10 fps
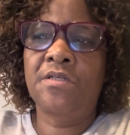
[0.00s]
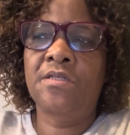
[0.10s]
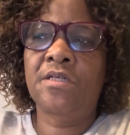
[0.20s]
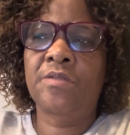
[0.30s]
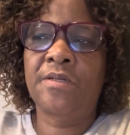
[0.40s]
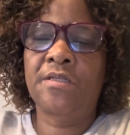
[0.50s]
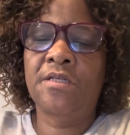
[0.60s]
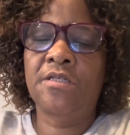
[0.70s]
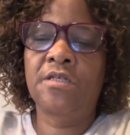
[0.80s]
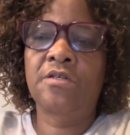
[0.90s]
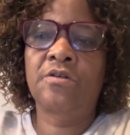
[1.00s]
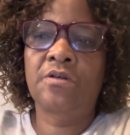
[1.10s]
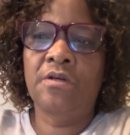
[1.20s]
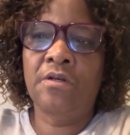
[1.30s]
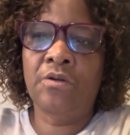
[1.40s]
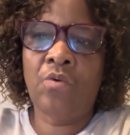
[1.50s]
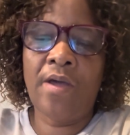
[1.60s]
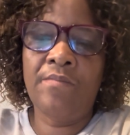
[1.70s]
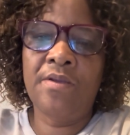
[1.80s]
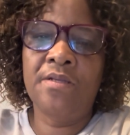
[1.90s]
expectations,
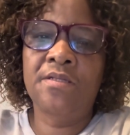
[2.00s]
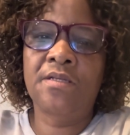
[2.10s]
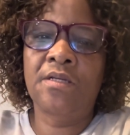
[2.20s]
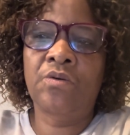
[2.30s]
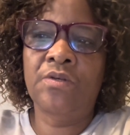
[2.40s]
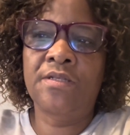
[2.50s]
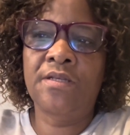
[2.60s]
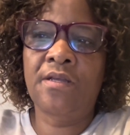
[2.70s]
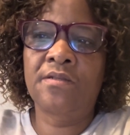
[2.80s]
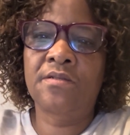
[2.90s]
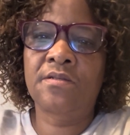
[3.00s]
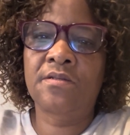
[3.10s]
requirements, and concerns.